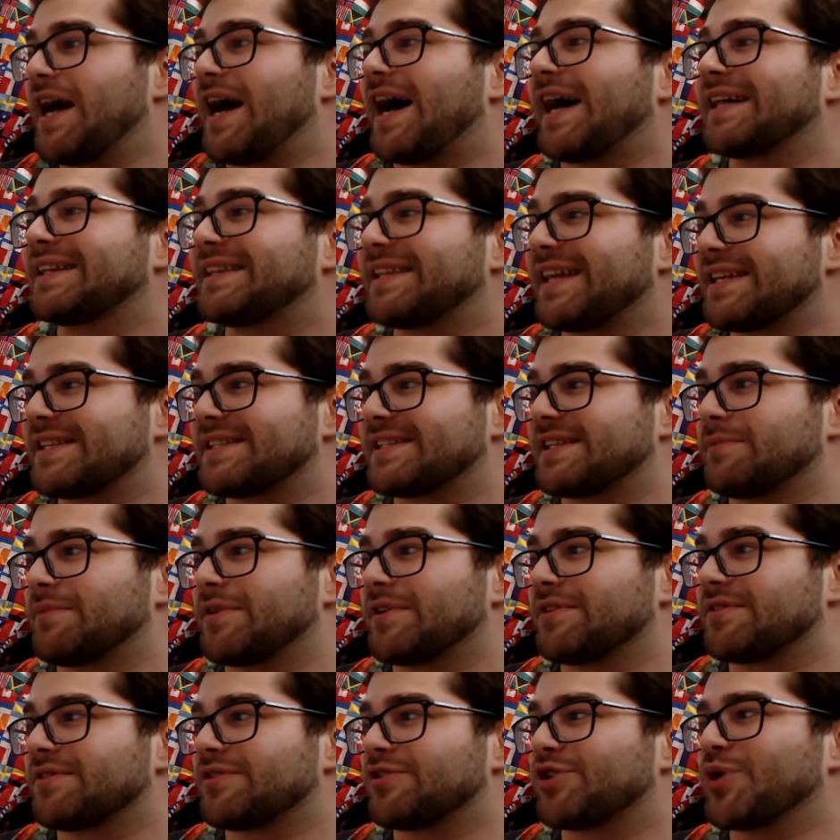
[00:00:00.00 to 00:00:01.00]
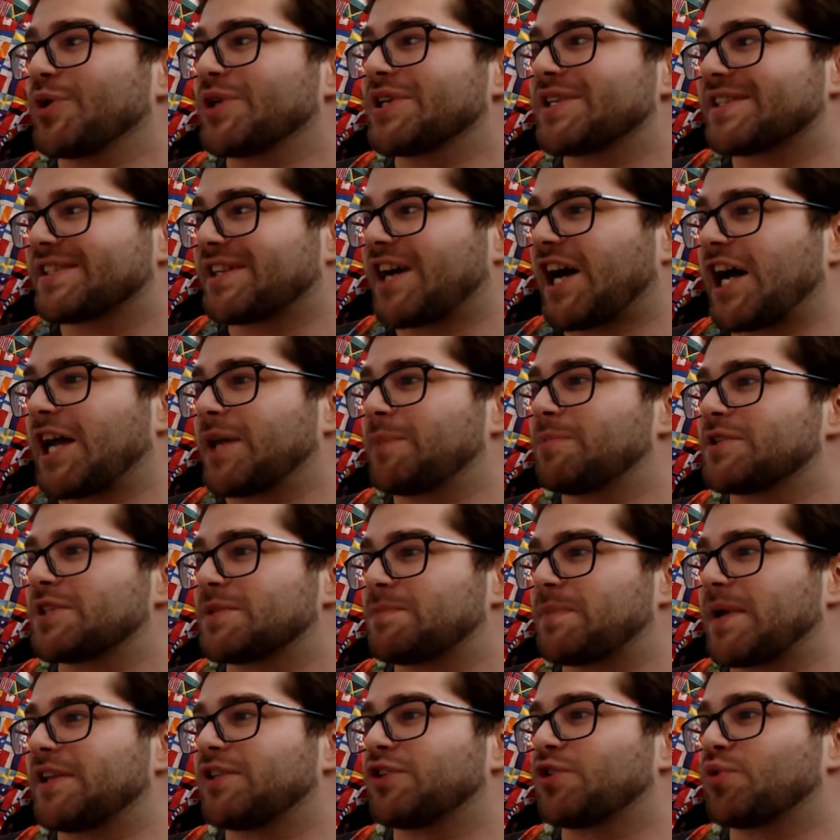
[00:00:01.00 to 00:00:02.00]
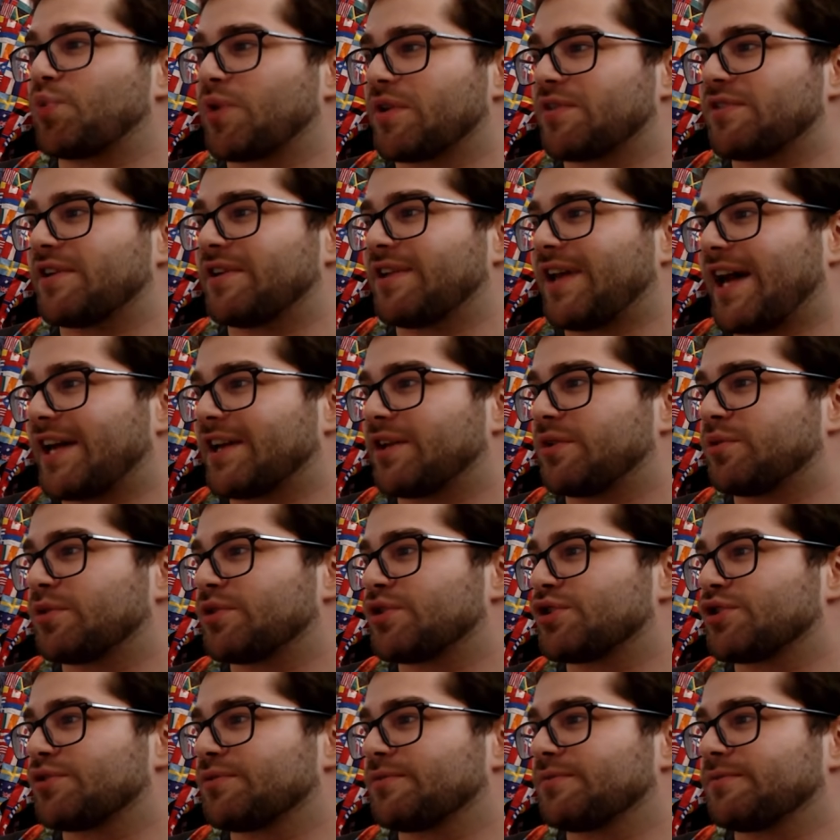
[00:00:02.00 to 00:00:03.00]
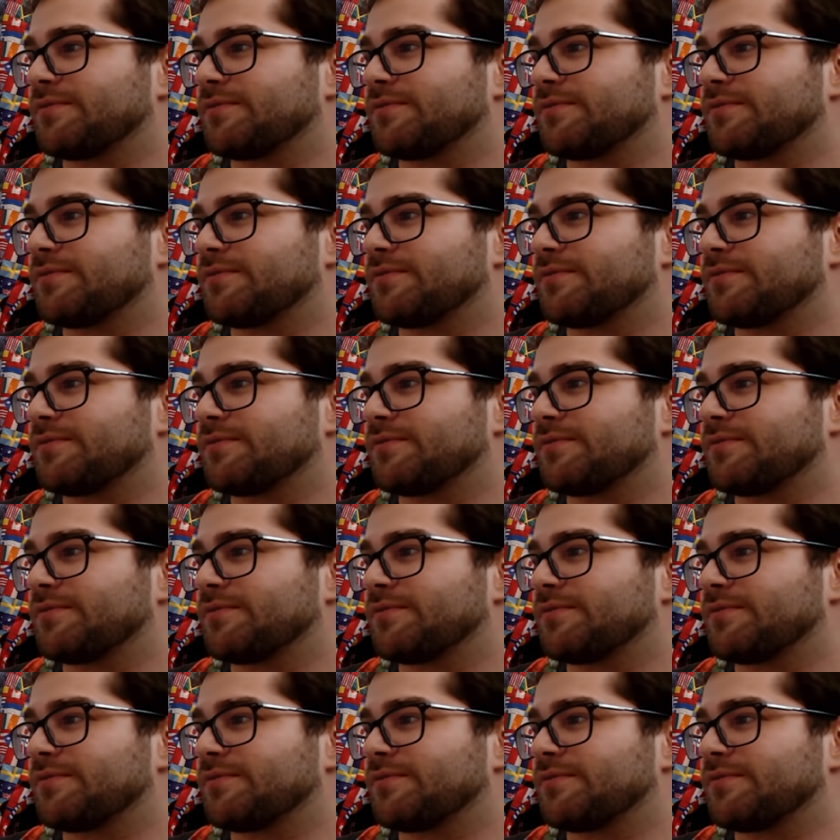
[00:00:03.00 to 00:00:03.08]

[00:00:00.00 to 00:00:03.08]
a testament to his time spent with the language.